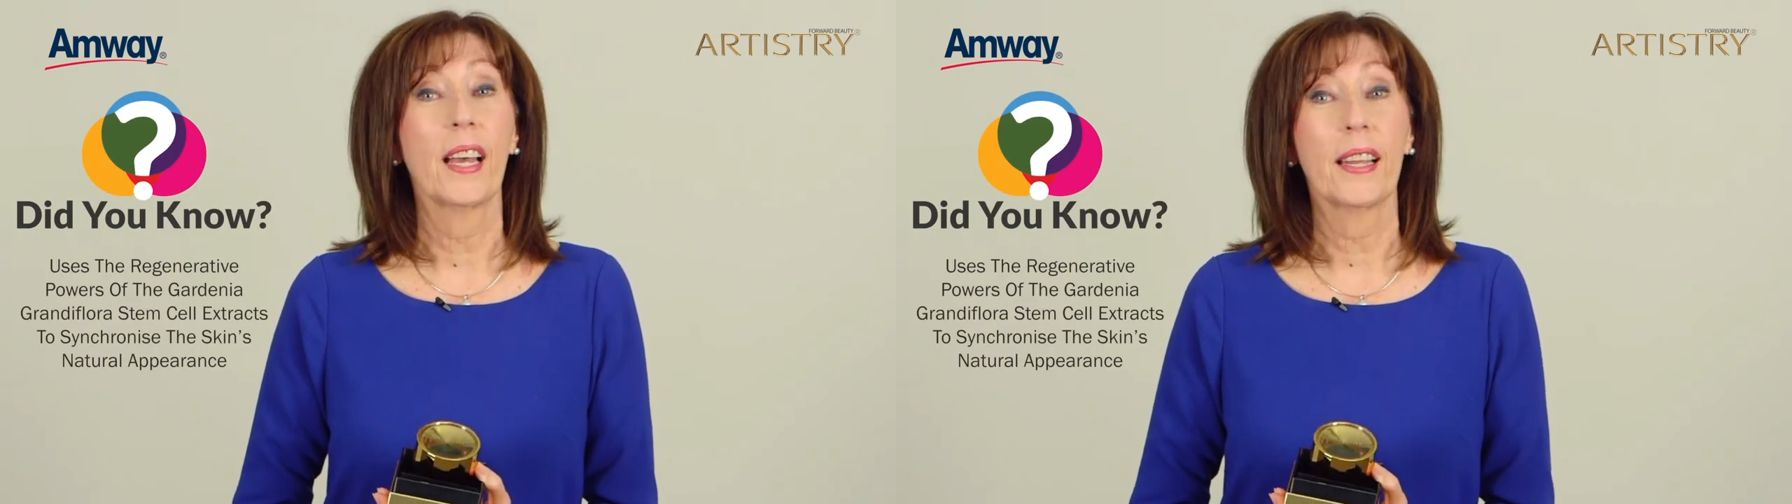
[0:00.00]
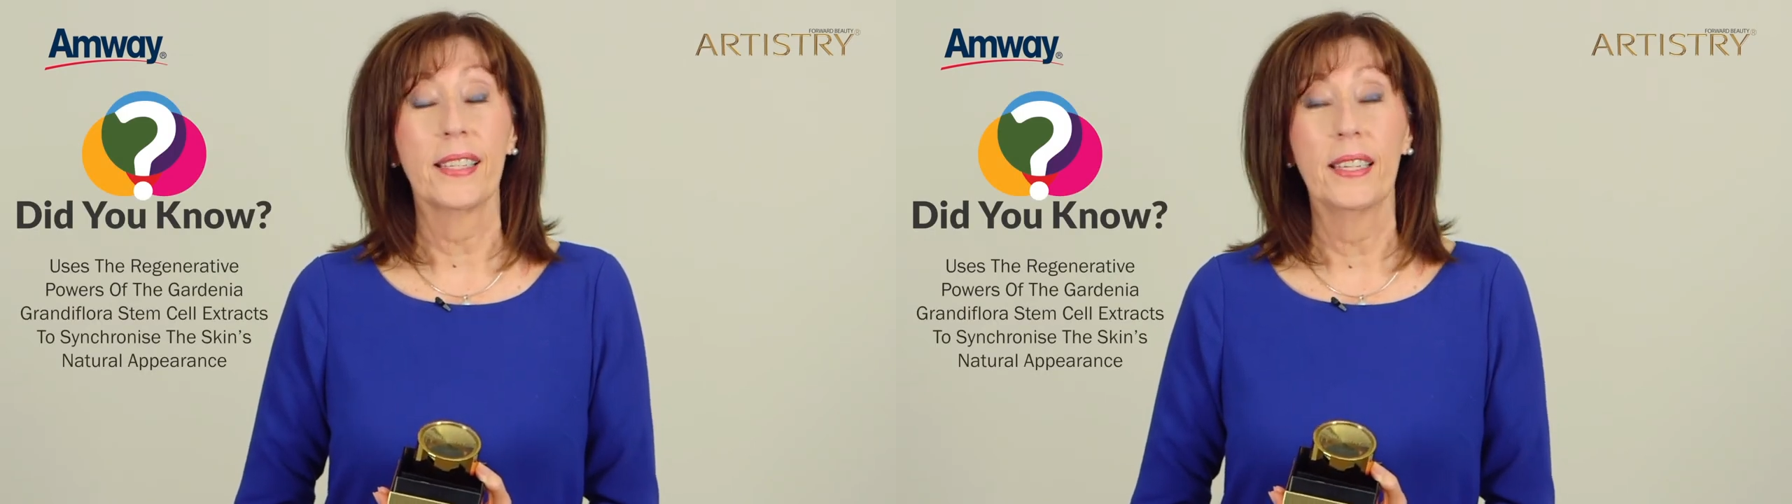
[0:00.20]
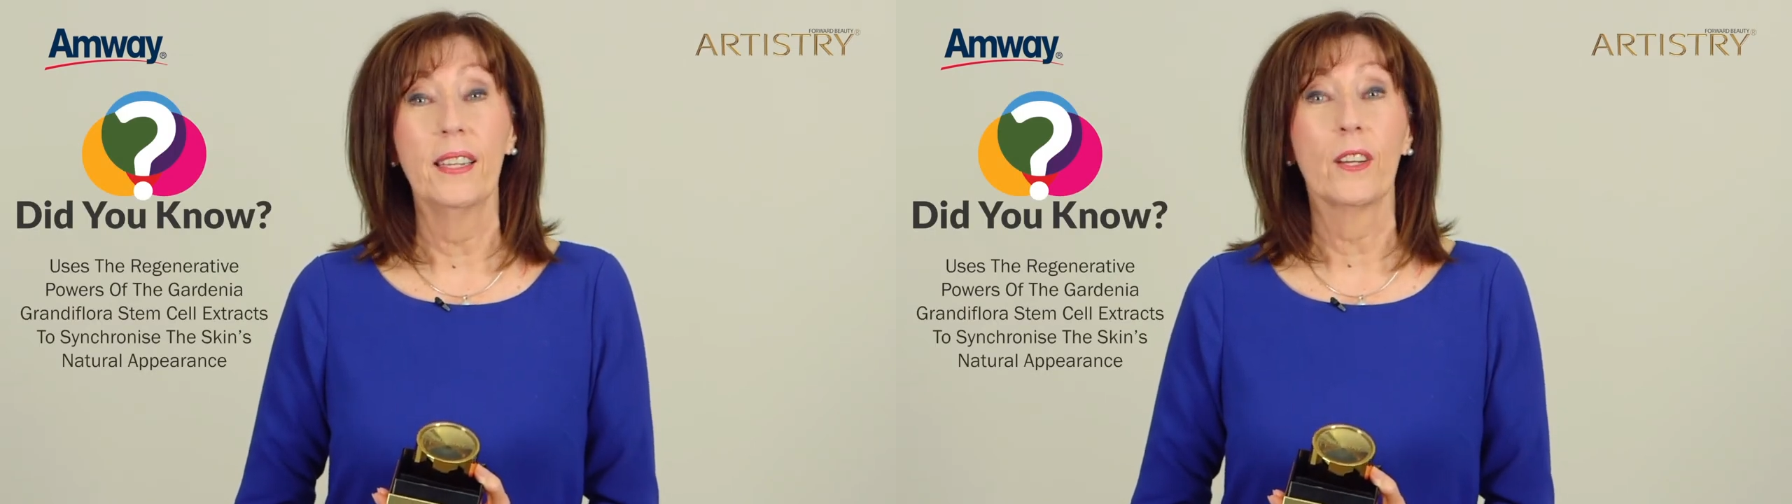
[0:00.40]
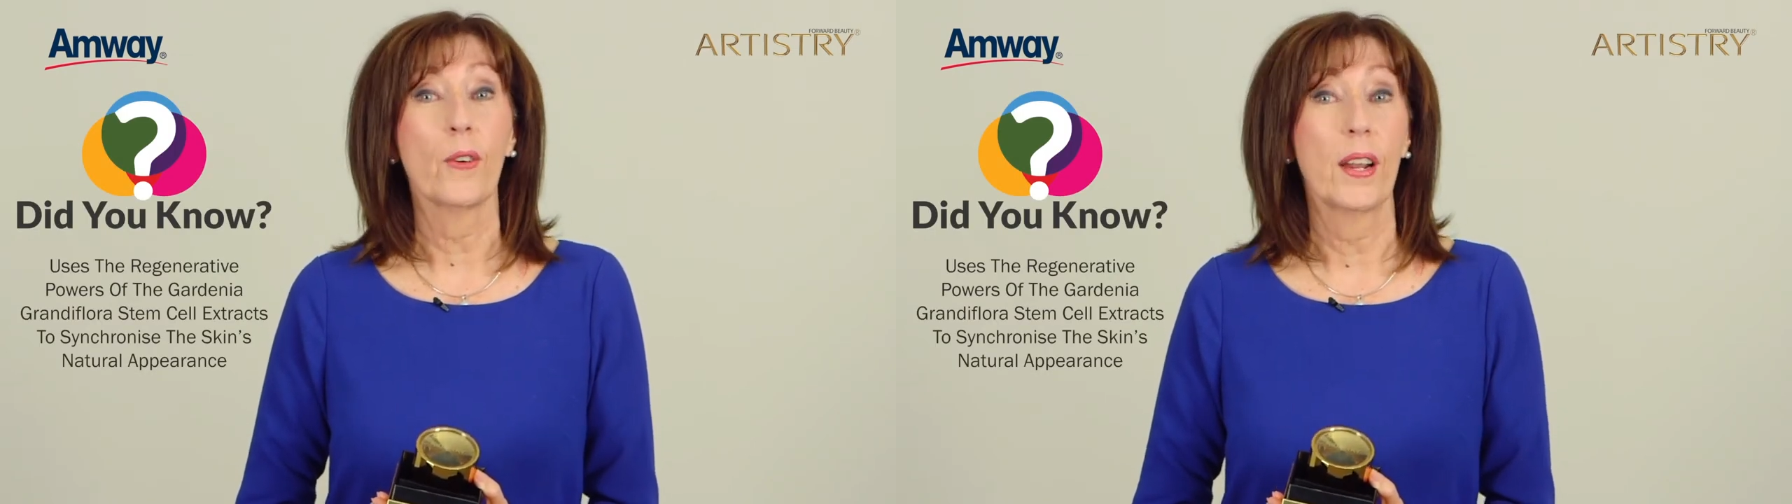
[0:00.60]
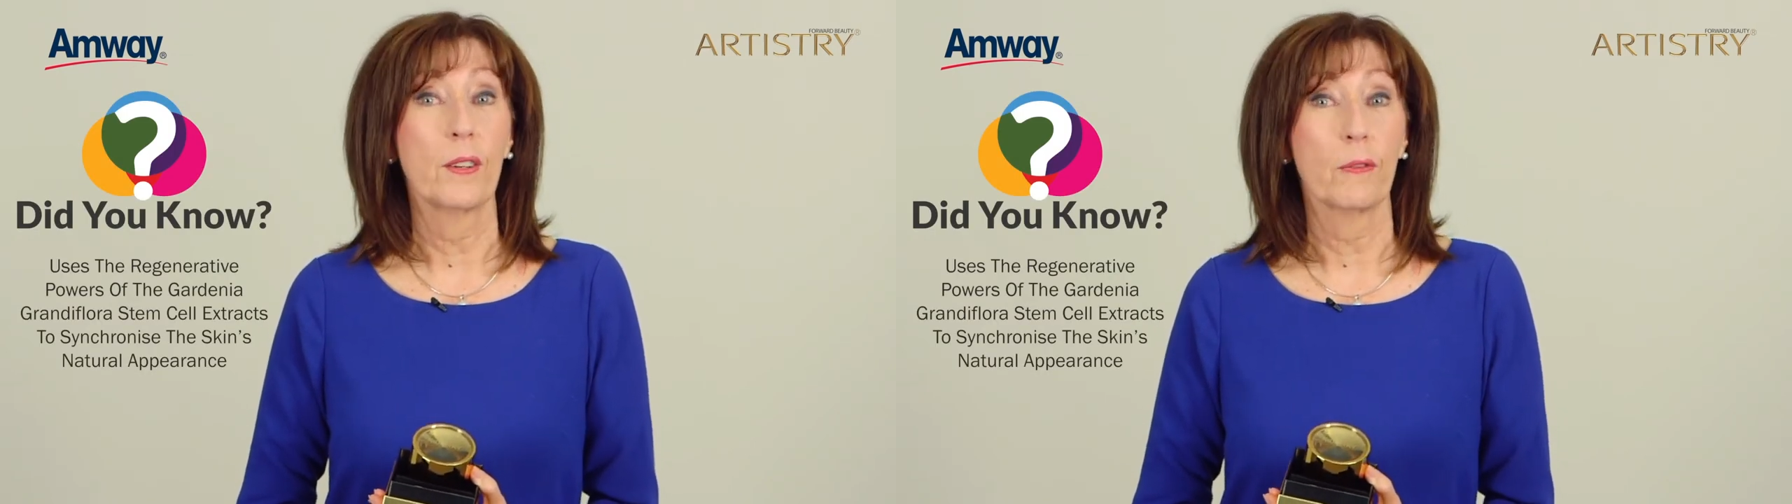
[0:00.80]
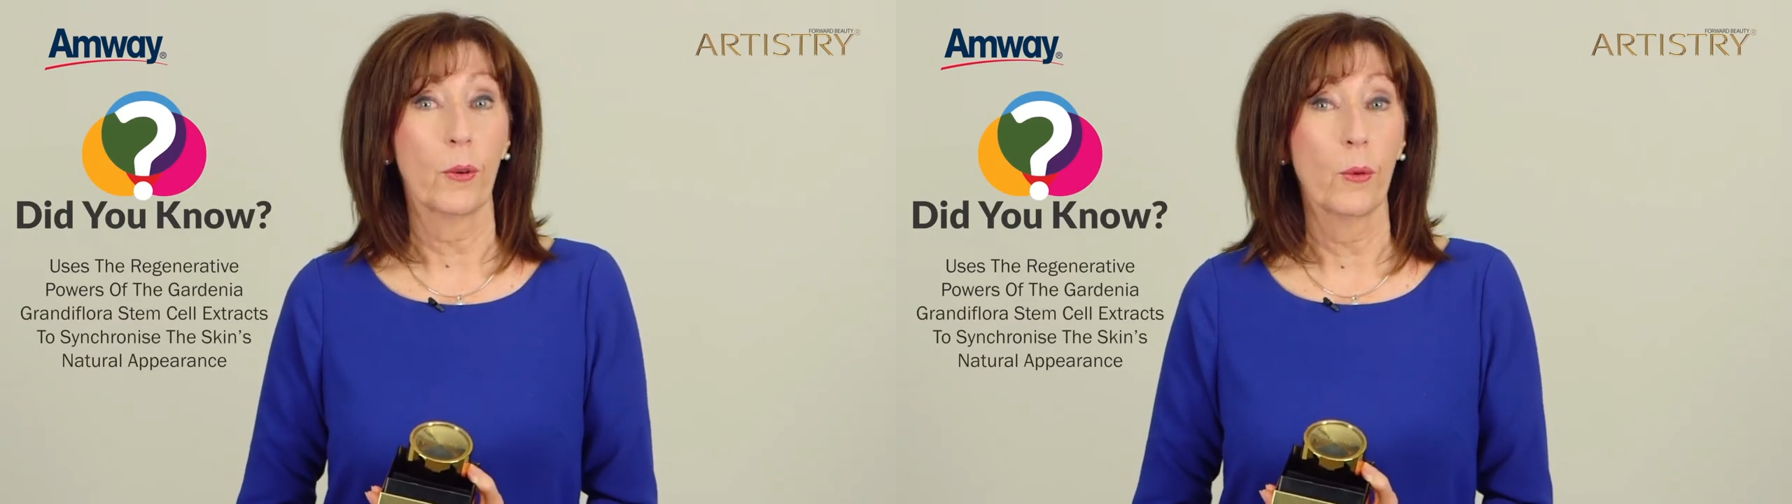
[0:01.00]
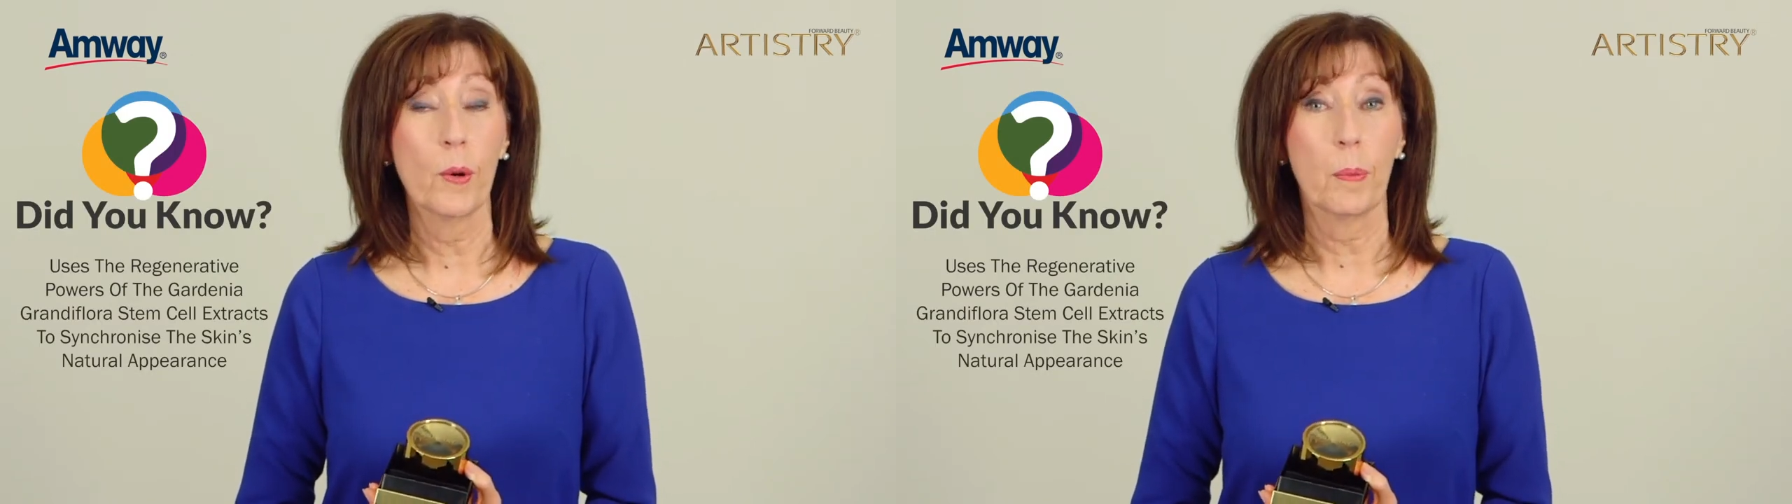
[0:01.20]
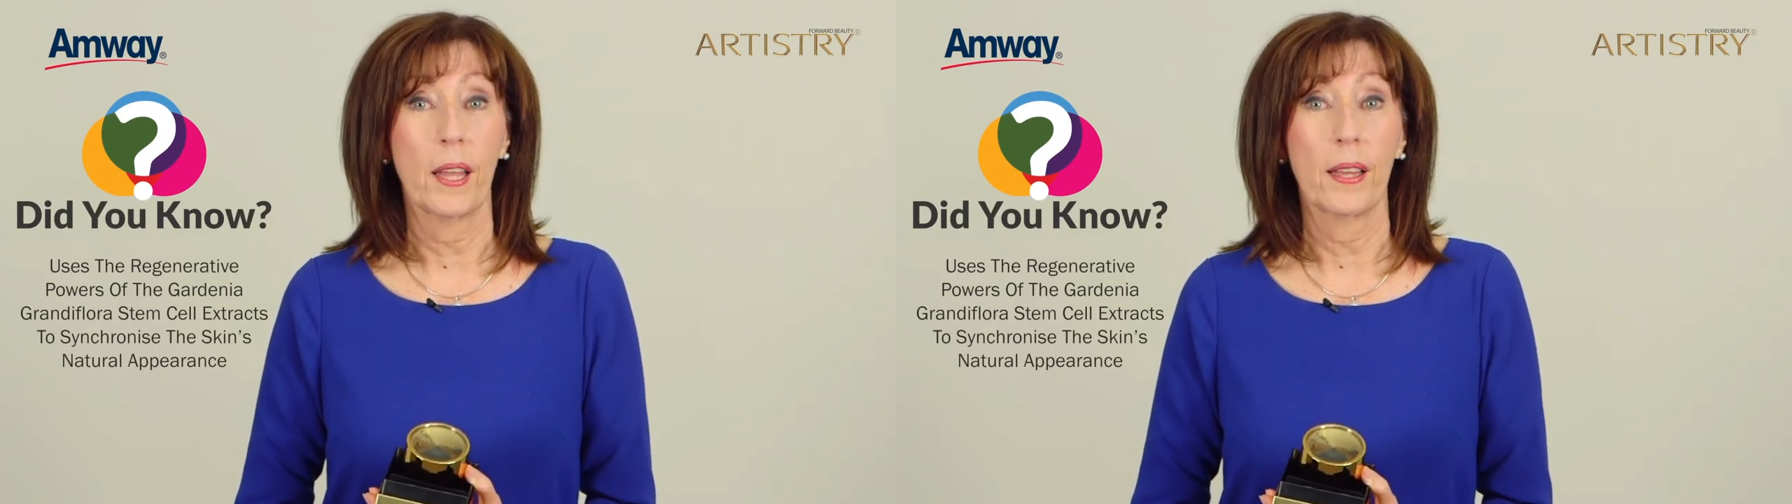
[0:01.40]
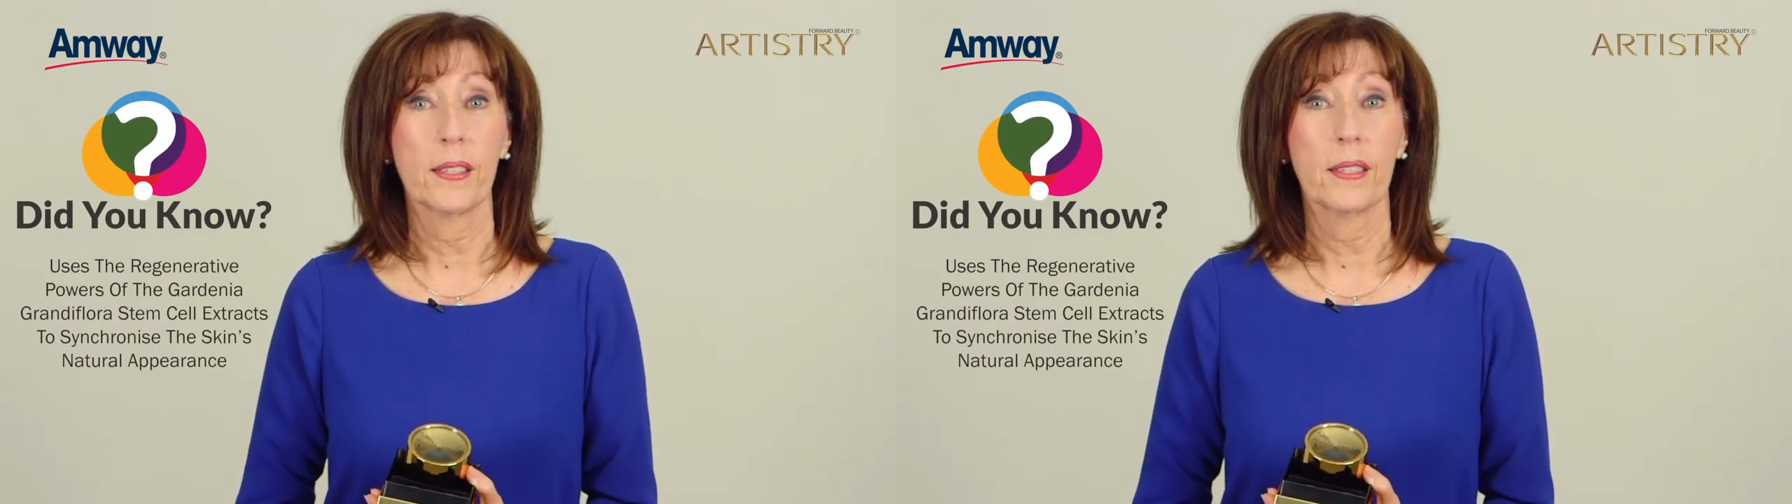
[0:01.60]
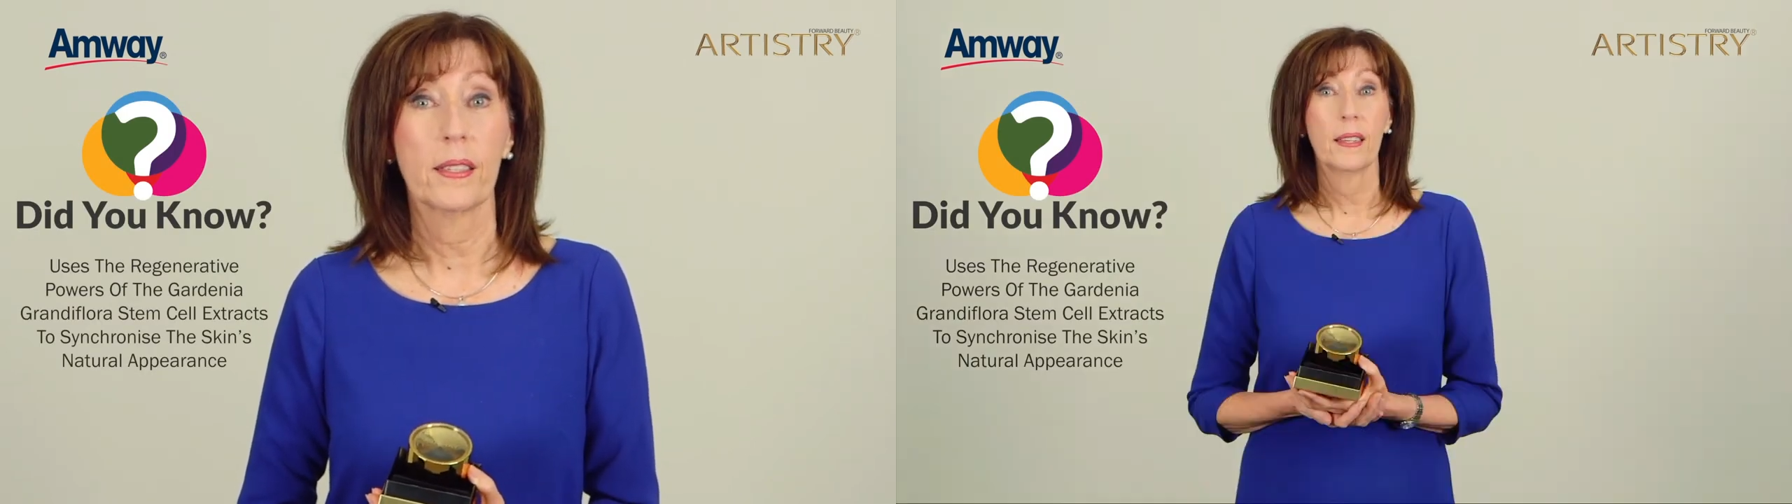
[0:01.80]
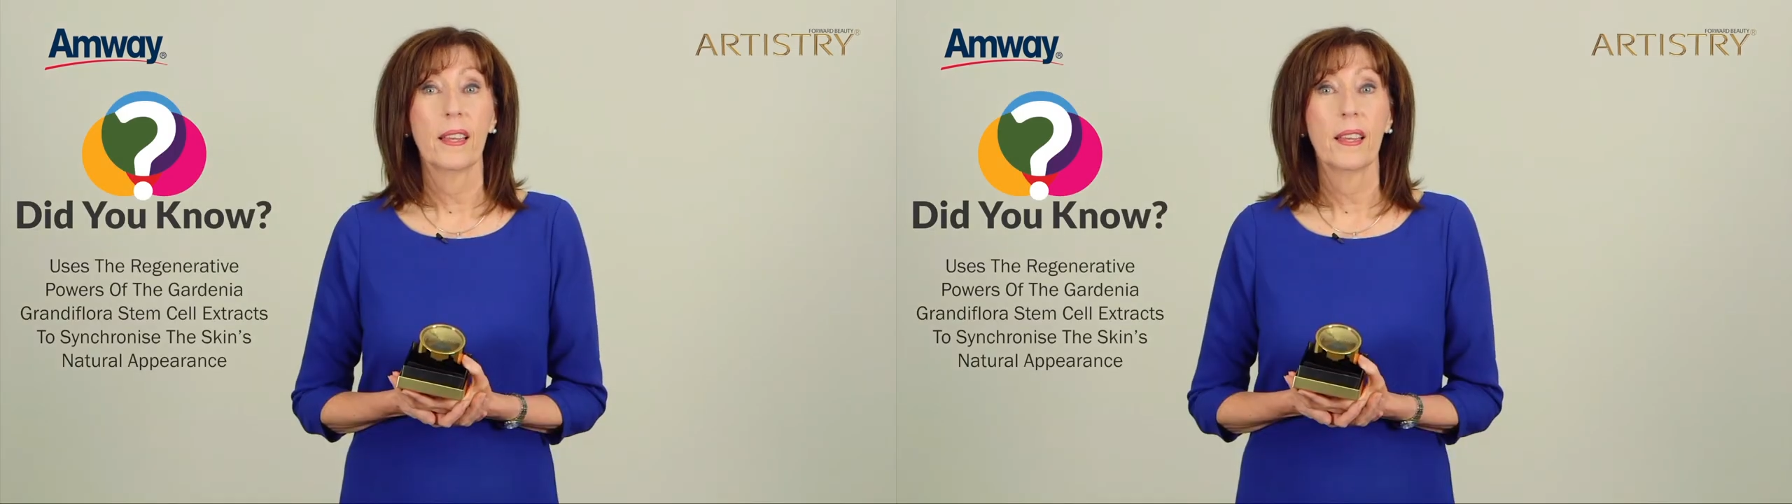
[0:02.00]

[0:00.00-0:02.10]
gardenia grandiflora plant,